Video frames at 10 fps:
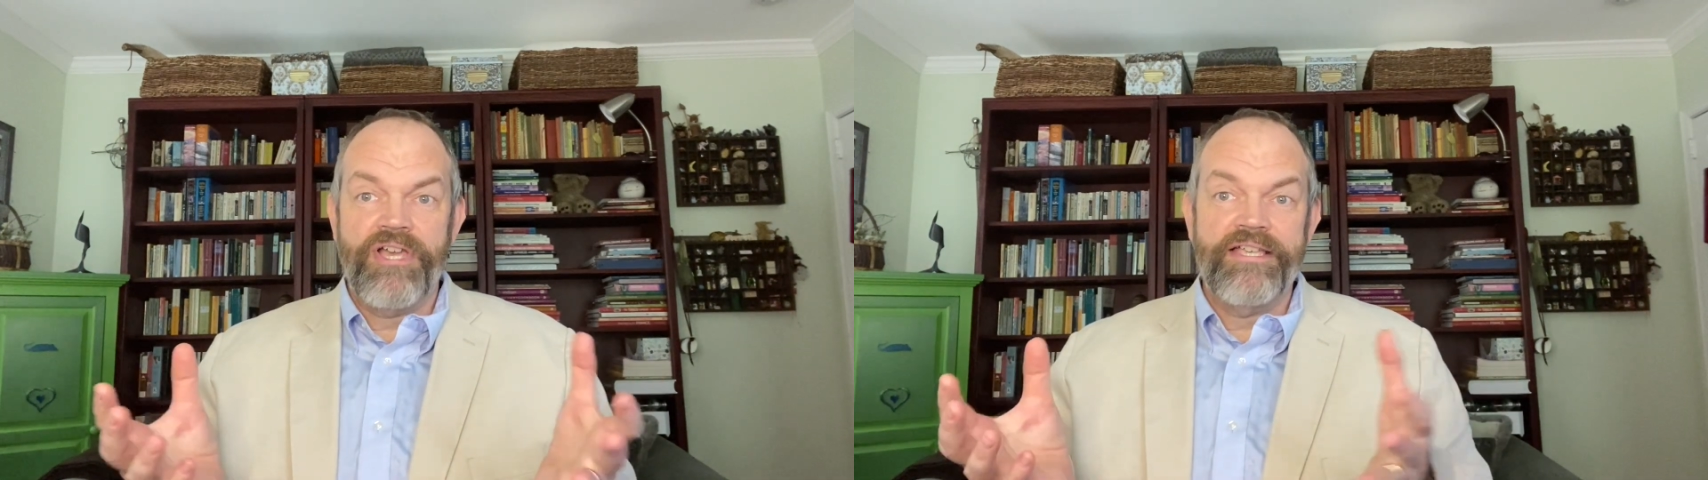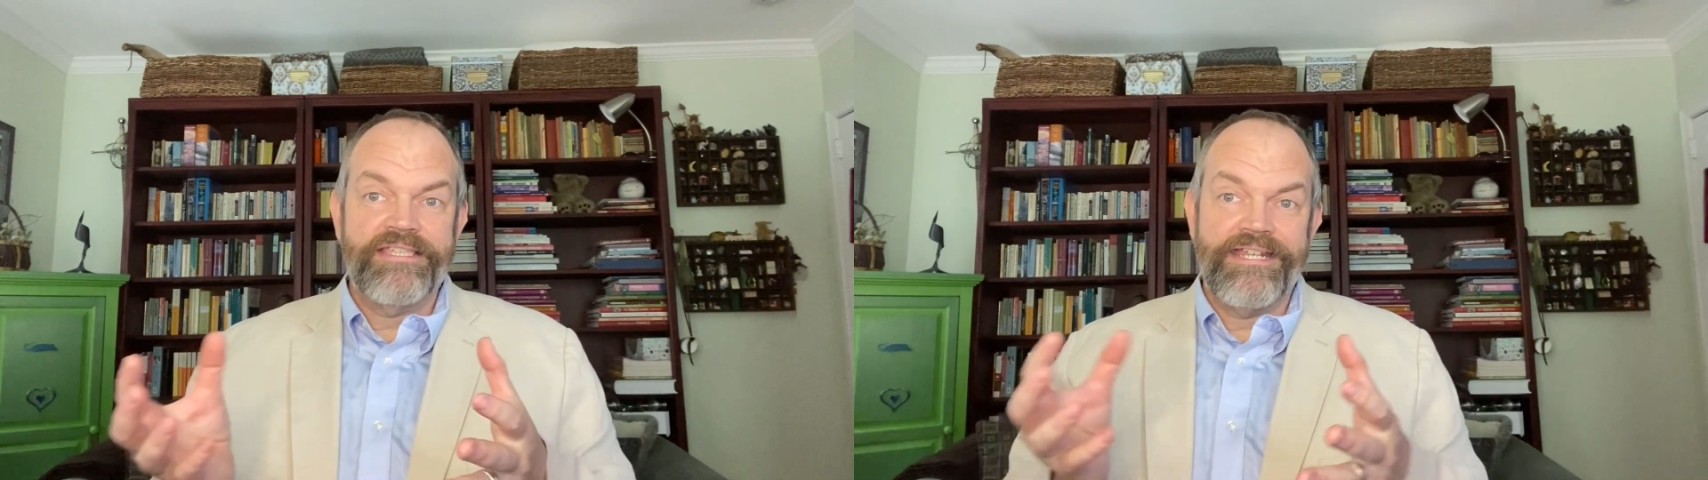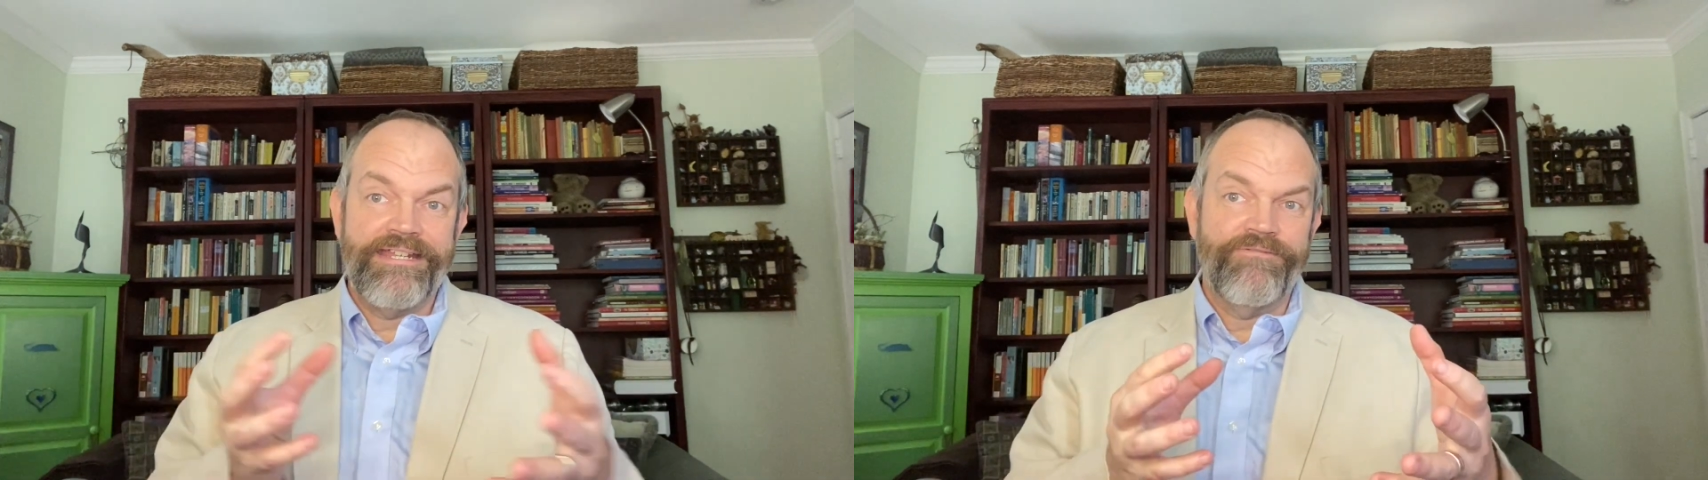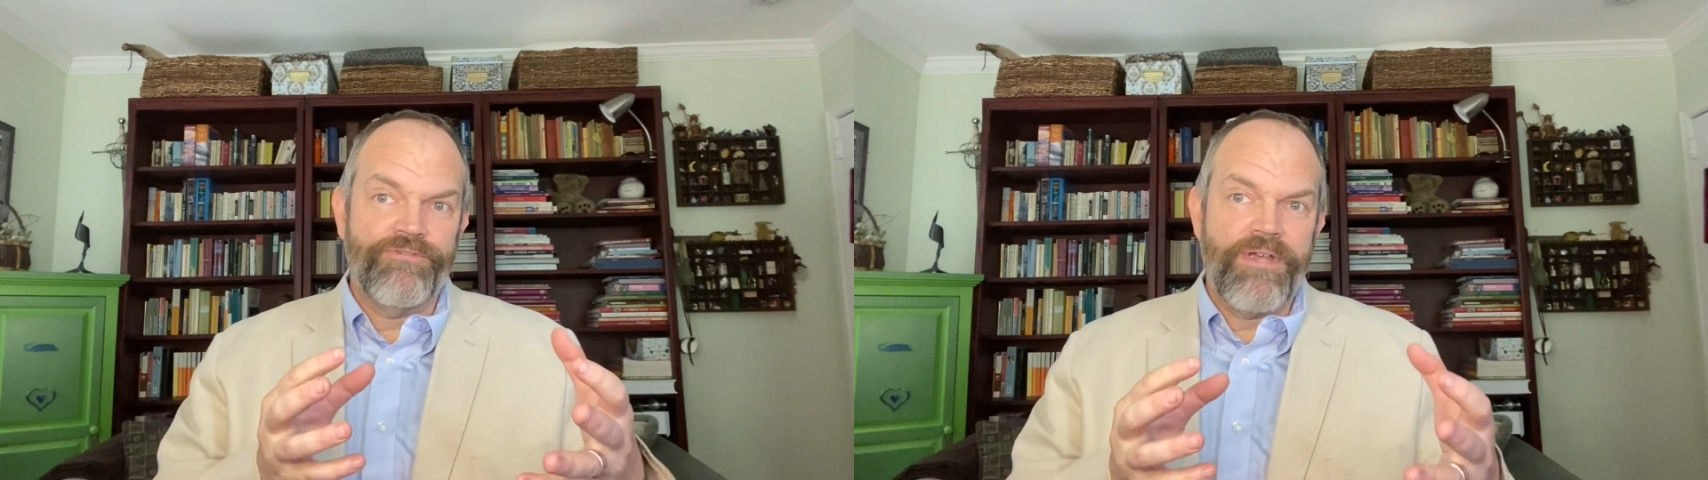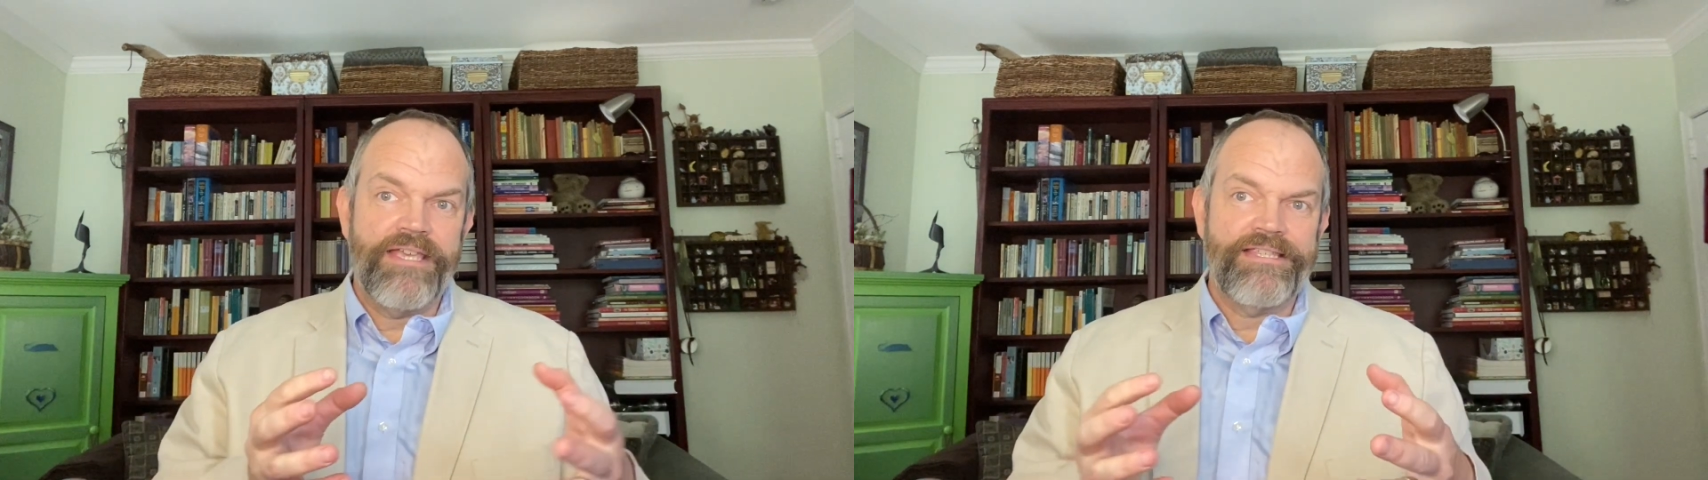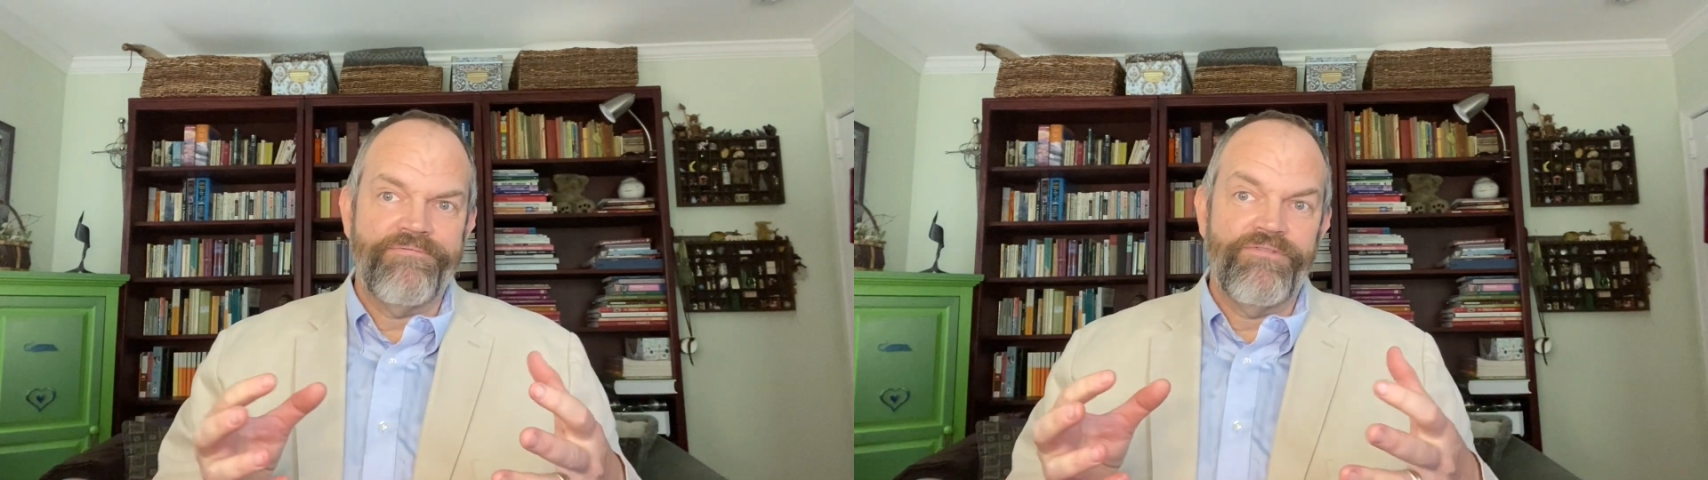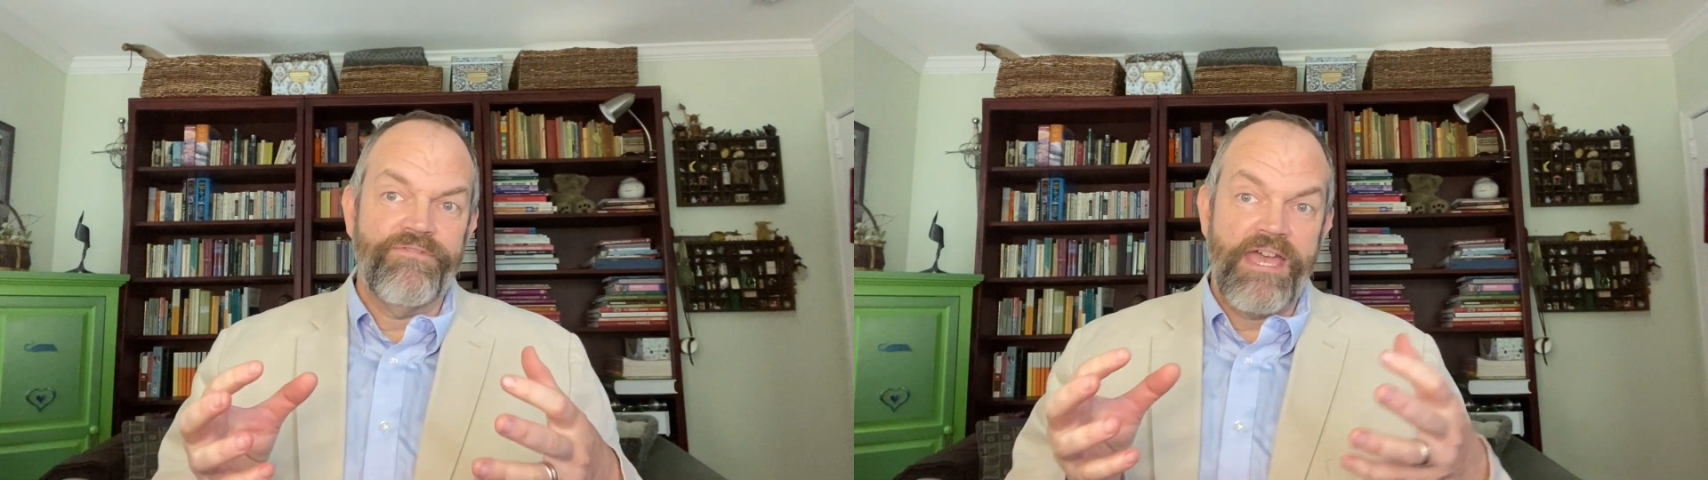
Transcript: oxidative stress if you